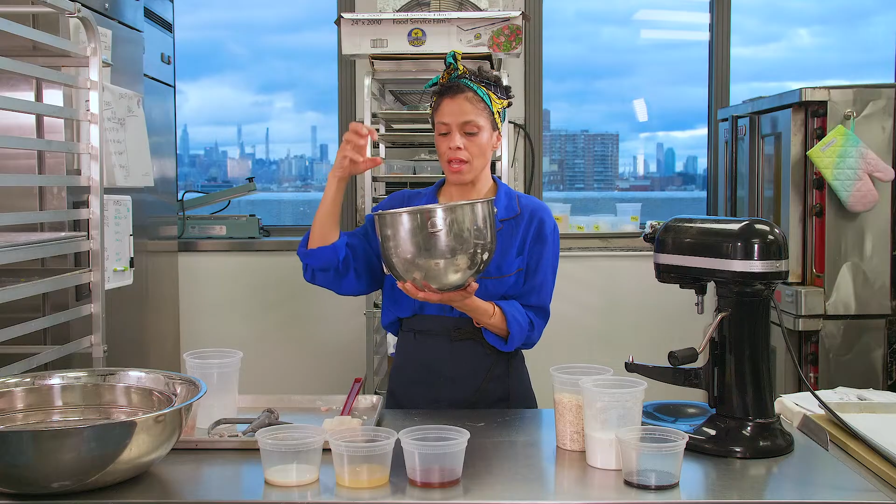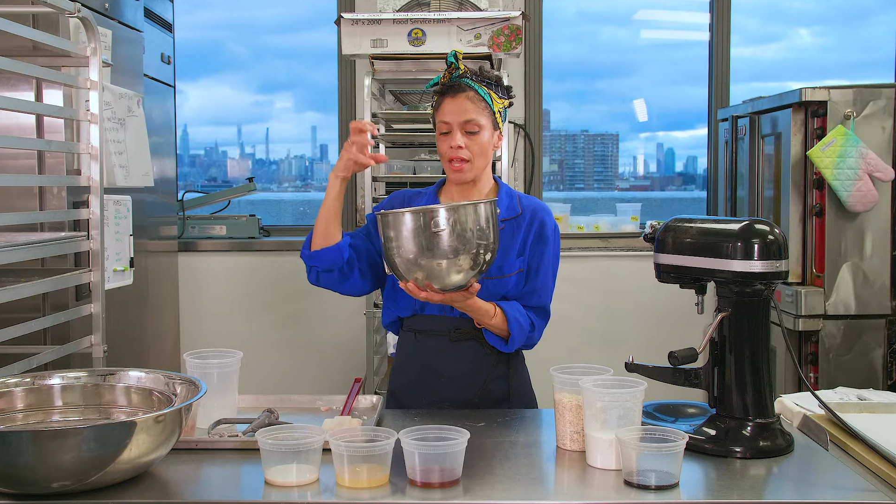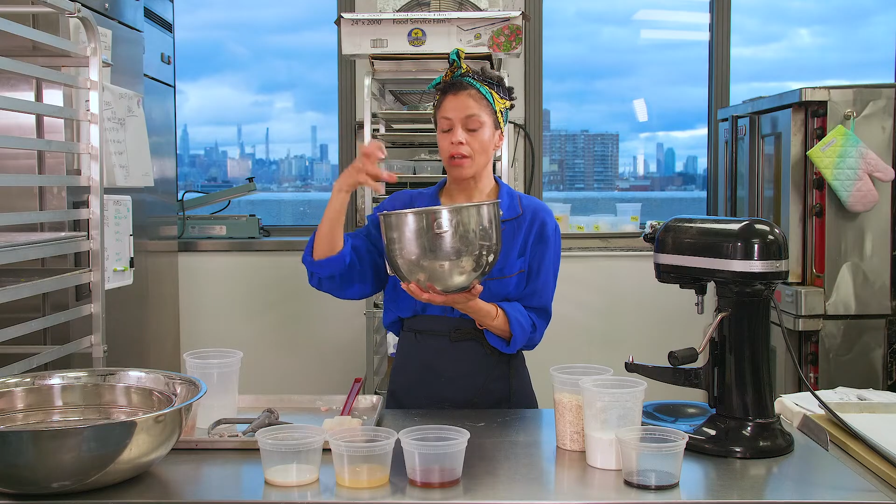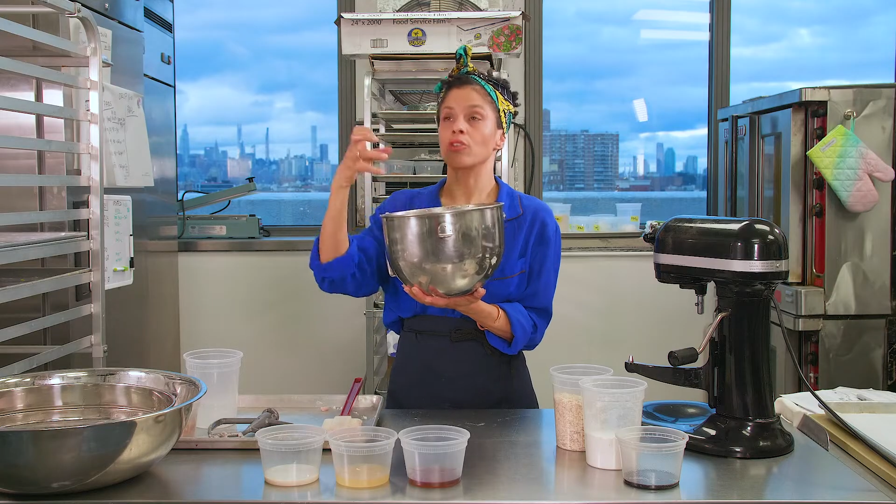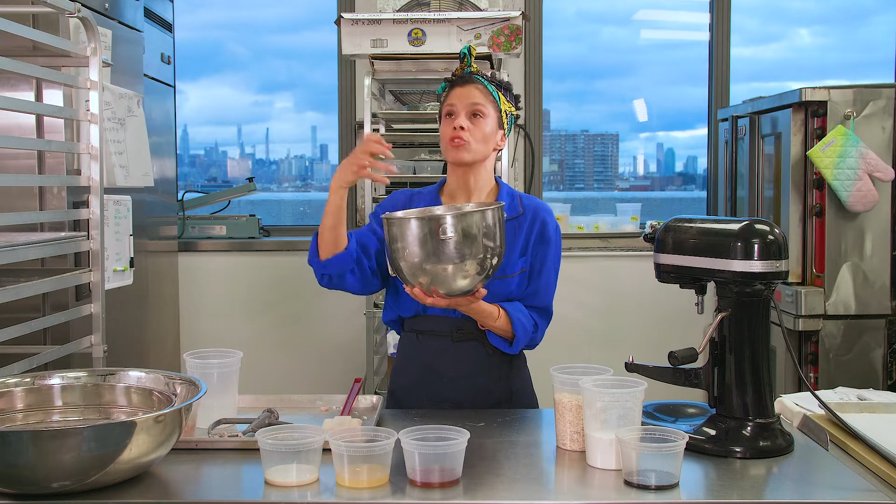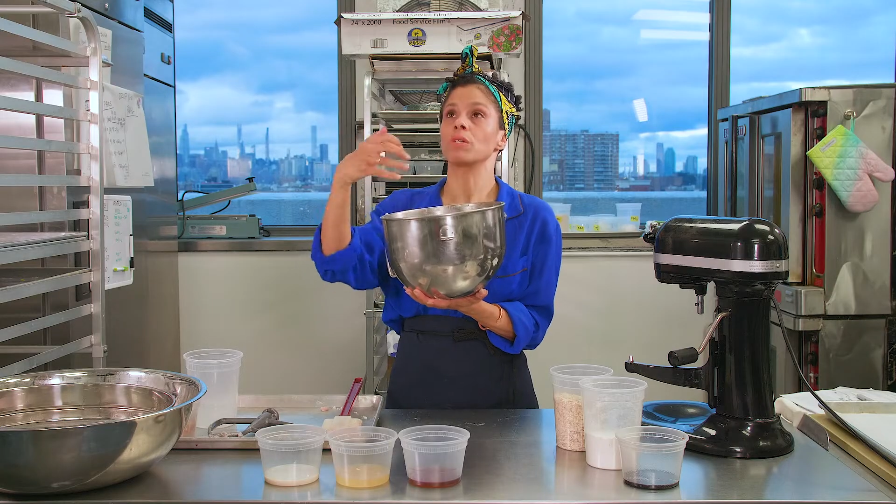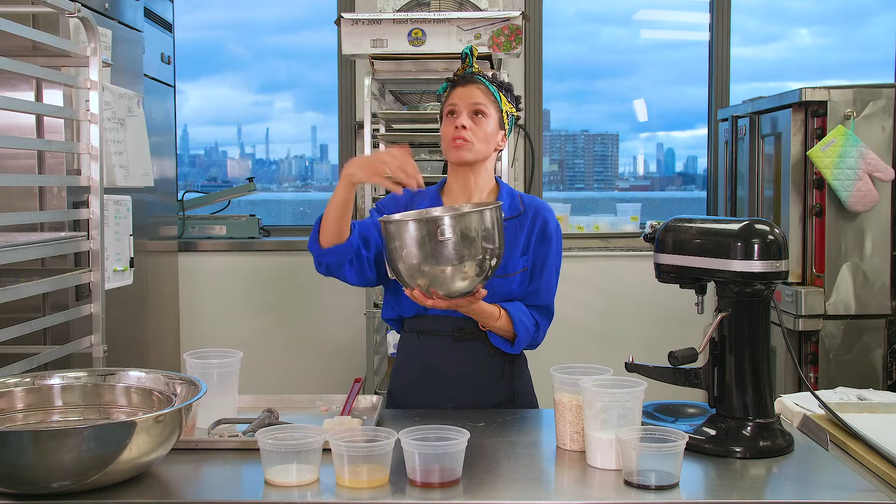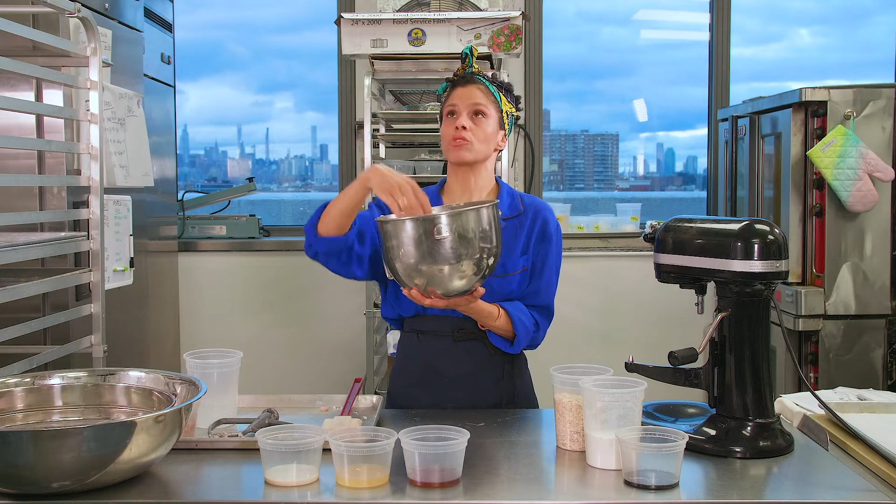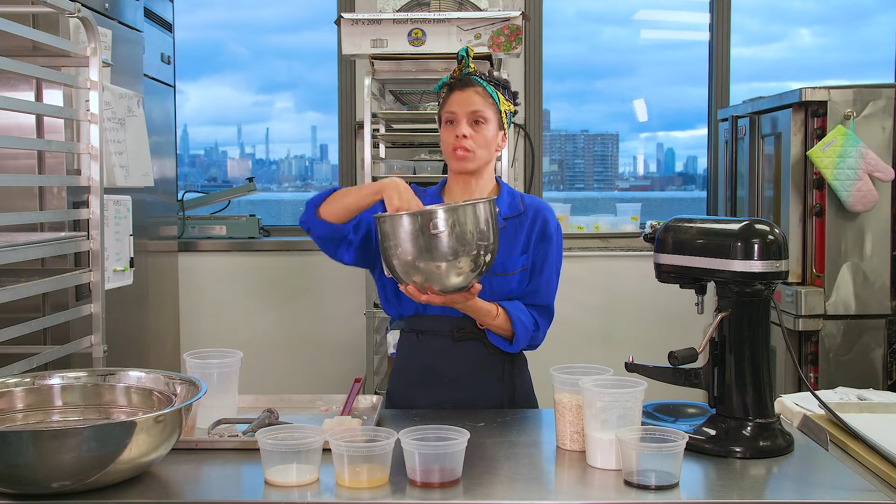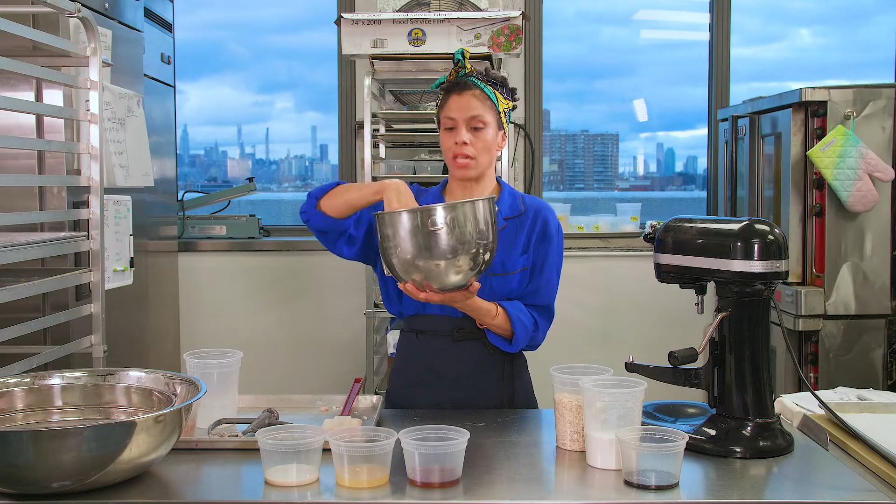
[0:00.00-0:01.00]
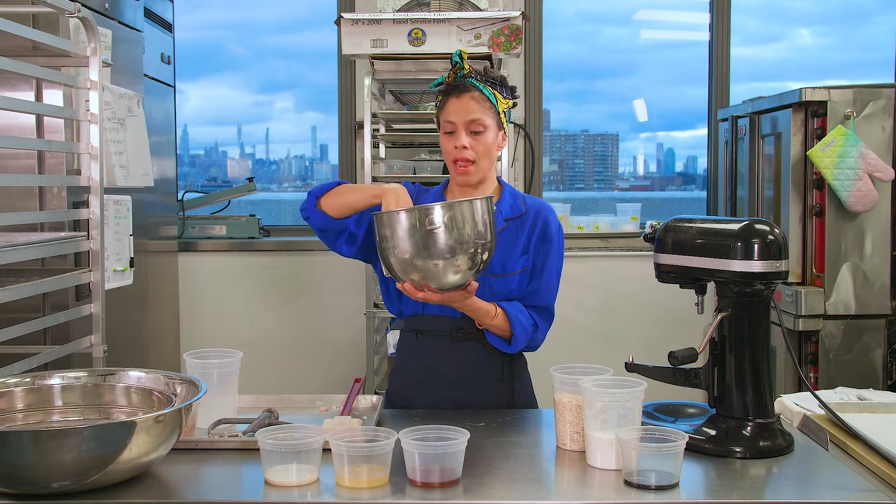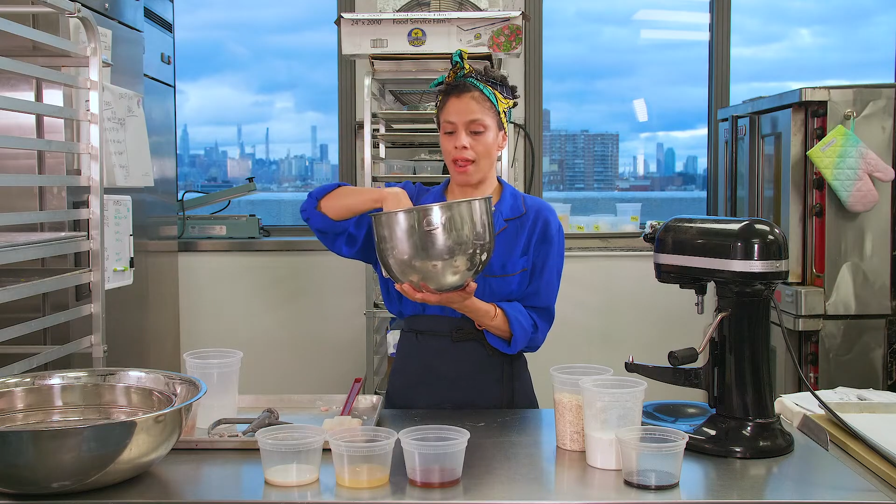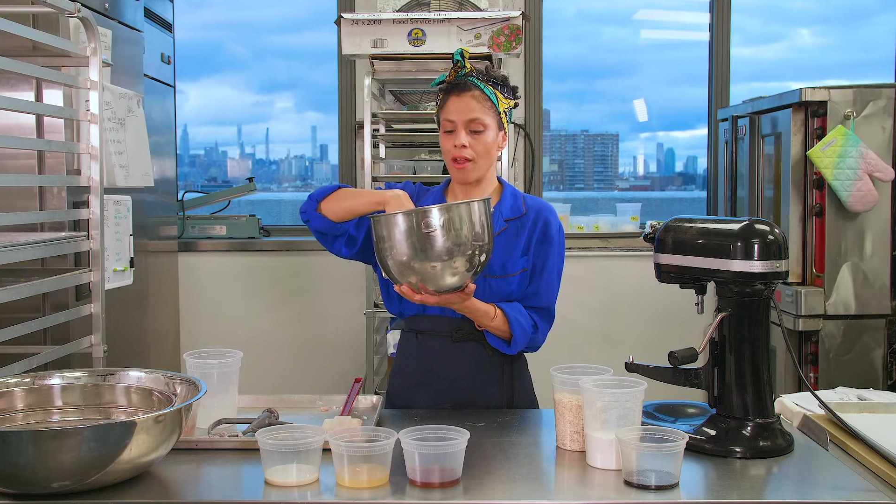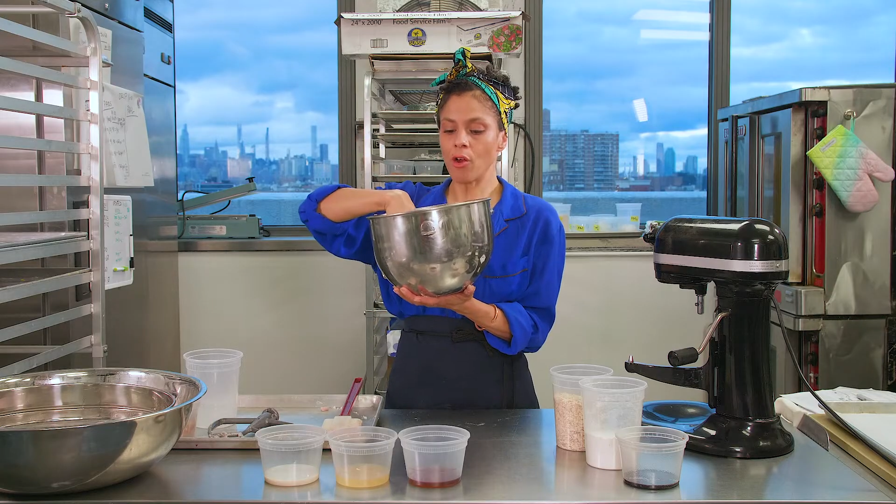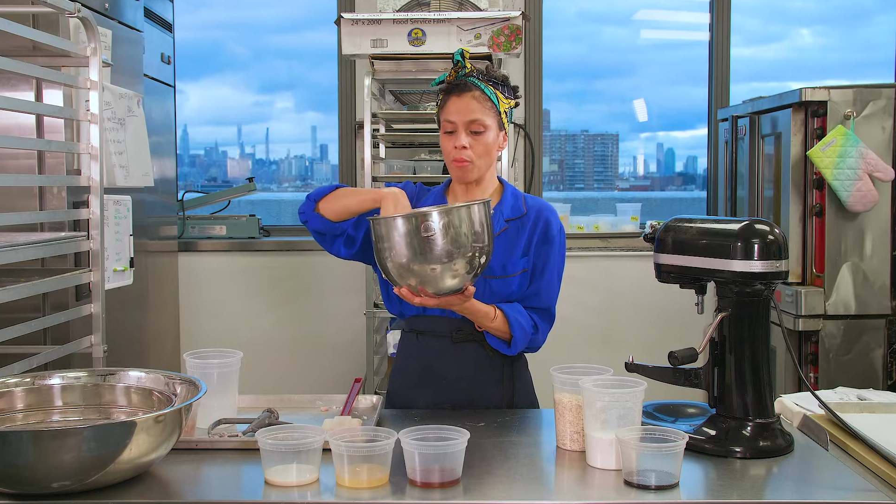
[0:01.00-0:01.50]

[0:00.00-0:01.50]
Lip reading: It also means there's like air